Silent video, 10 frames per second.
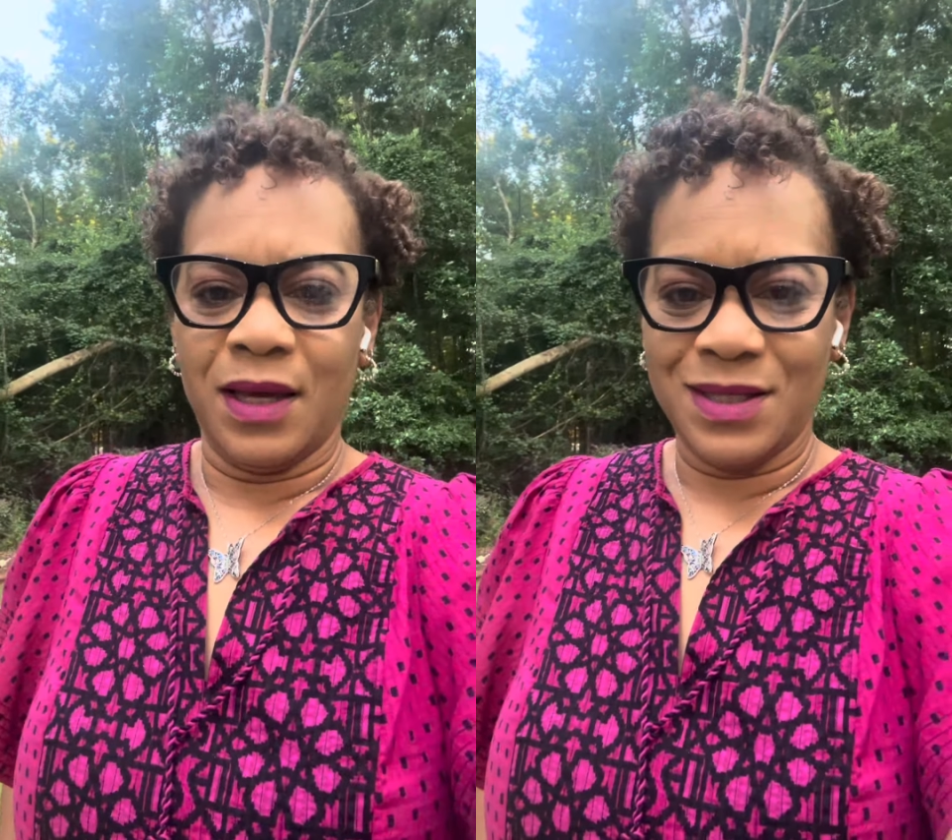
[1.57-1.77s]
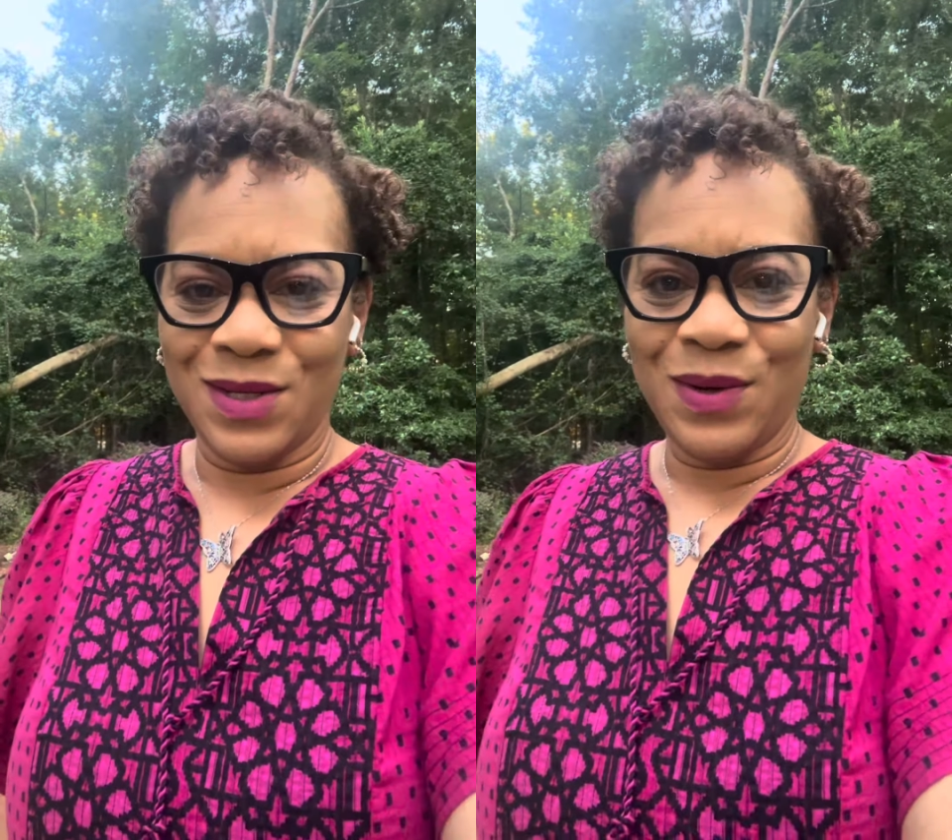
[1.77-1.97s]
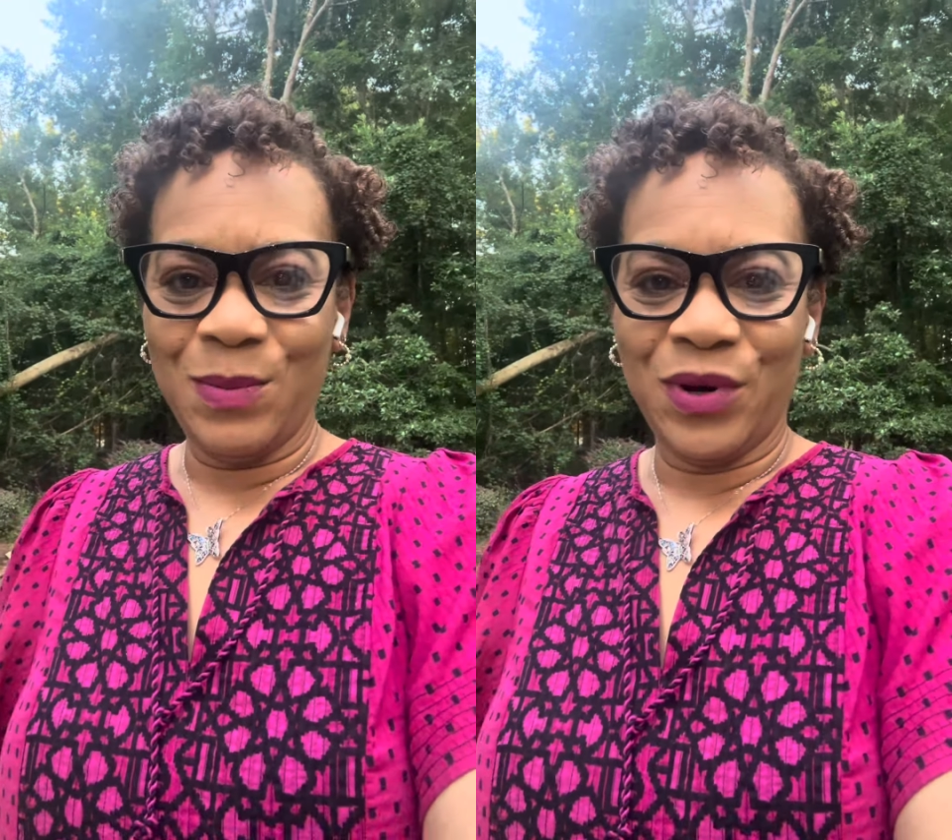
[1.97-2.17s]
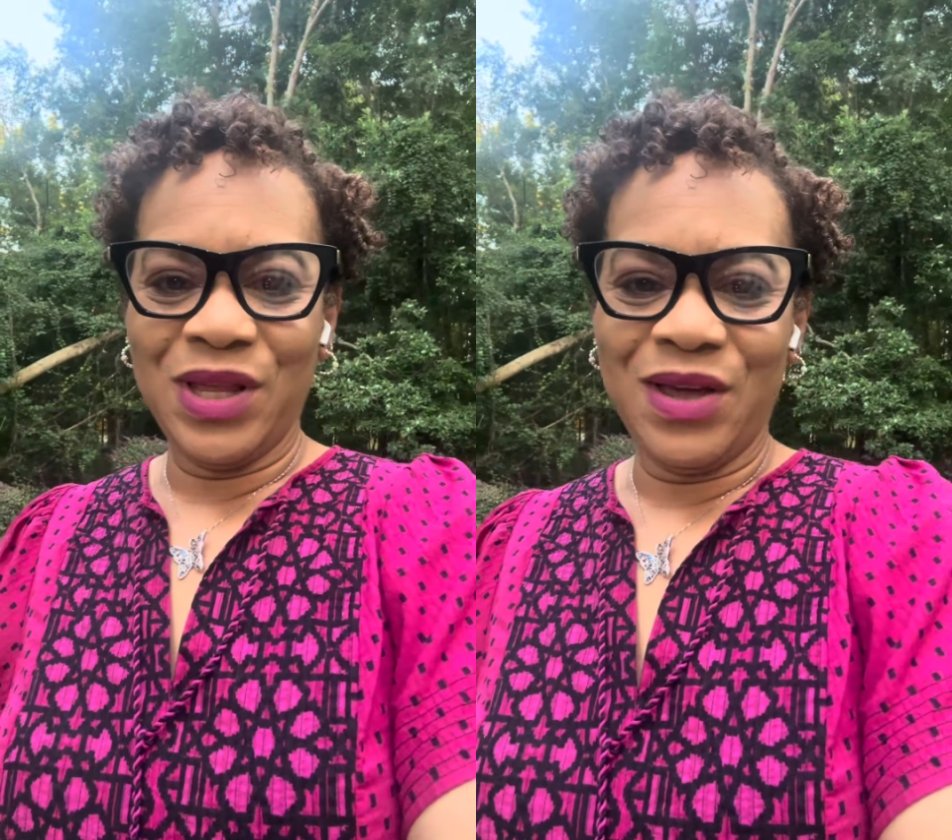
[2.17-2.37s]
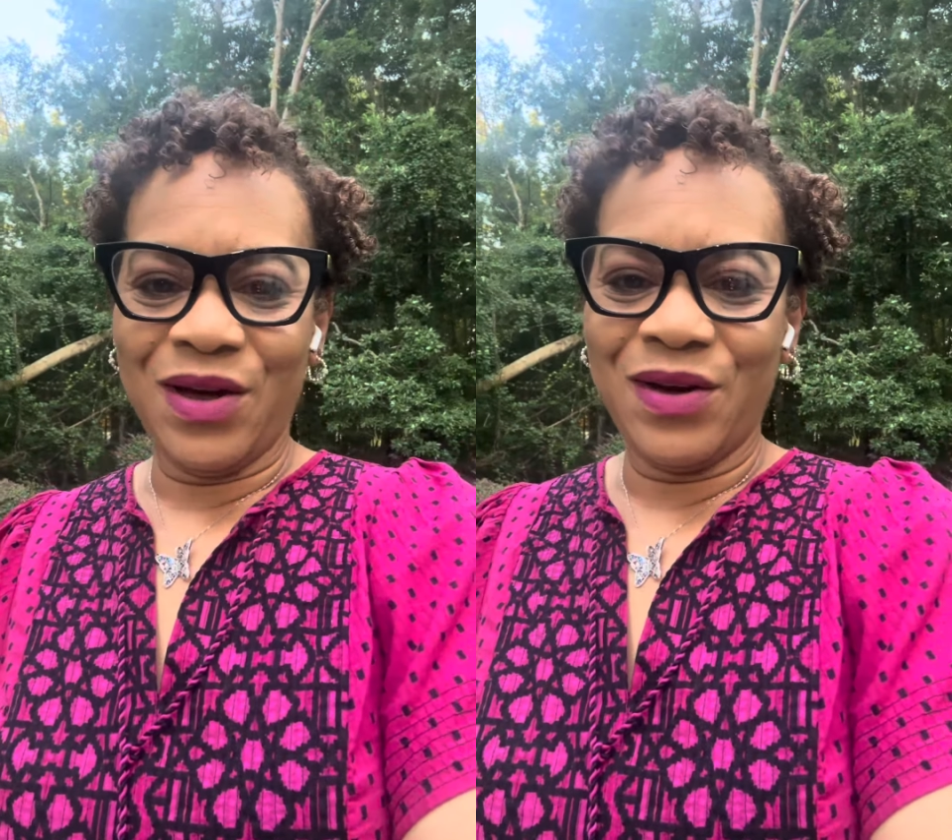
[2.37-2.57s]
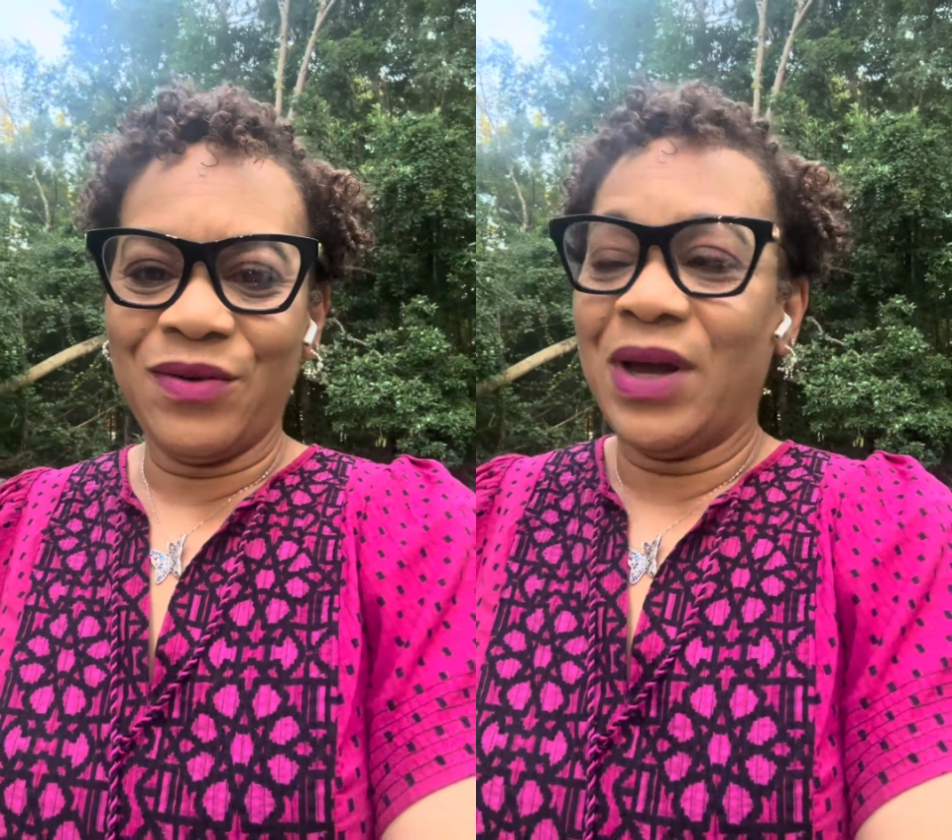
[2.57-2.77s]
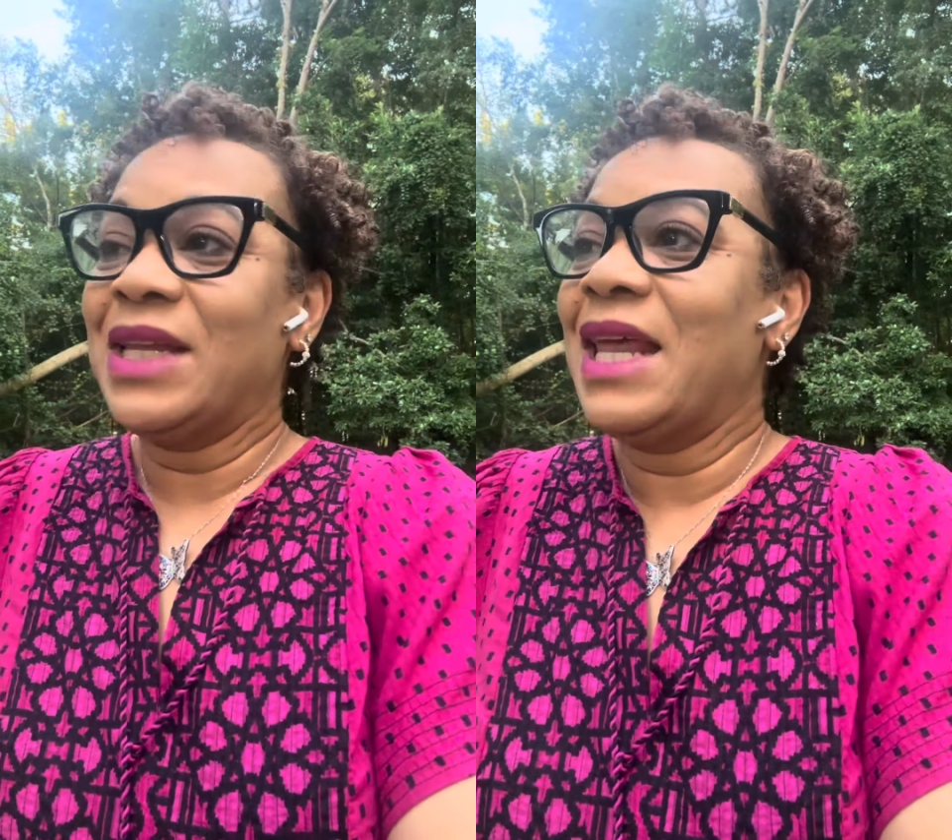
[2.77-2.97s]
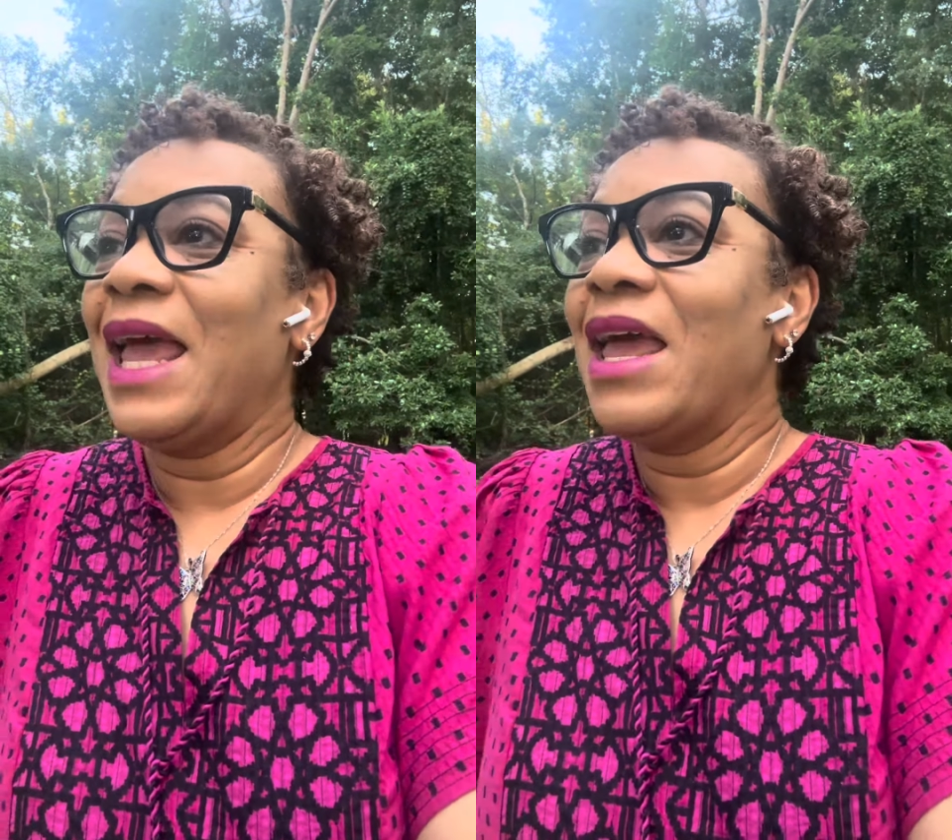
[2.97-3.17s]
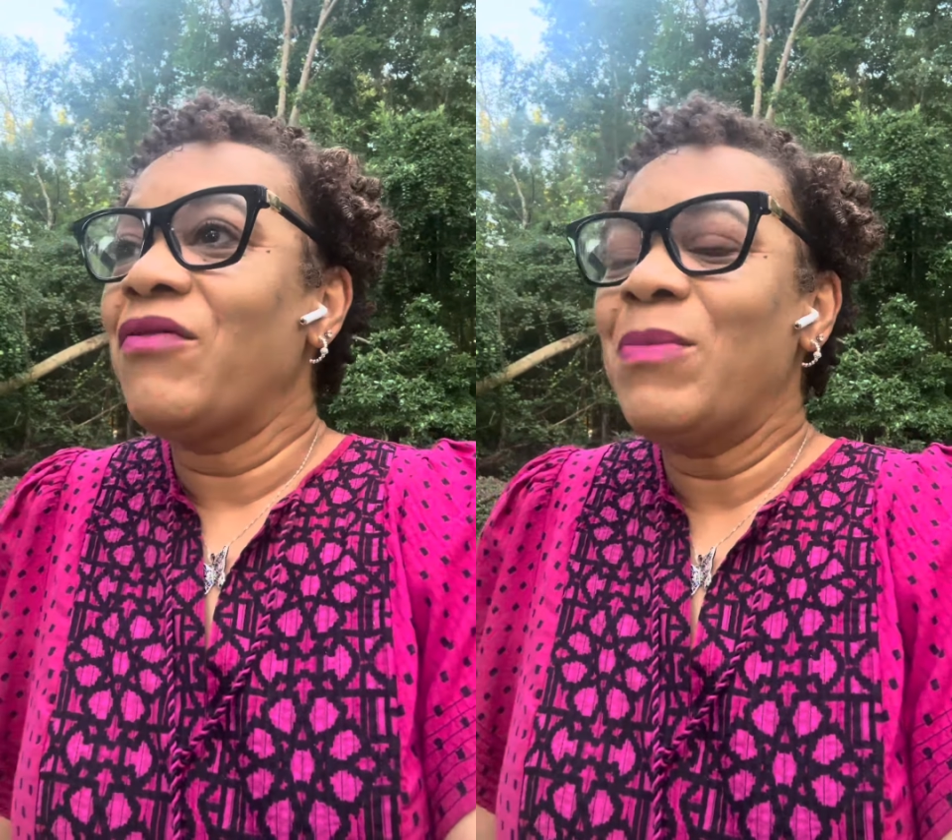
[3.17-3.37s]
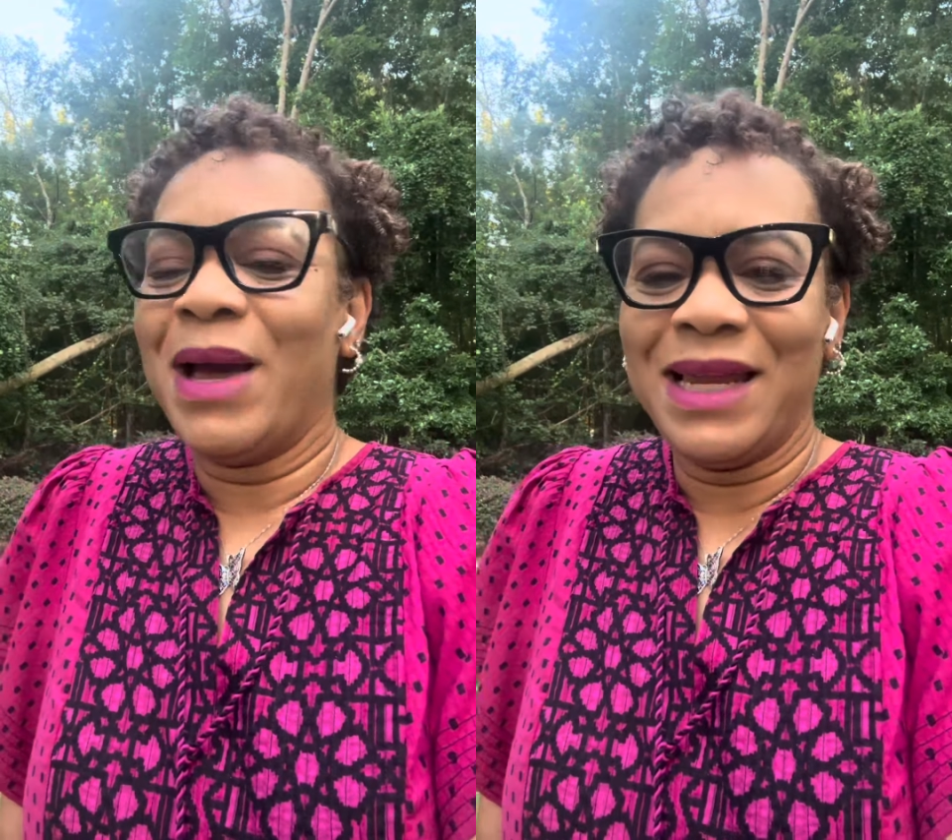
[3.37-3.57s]
So good morning, y'all. Great day,
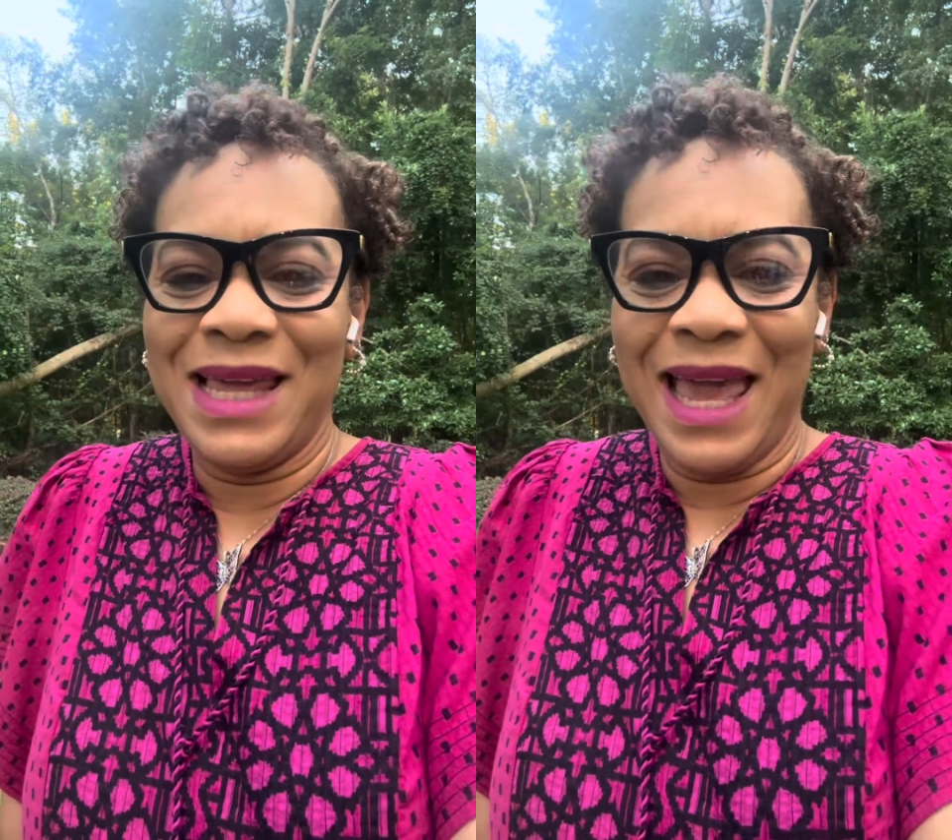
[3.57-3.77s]
everybody.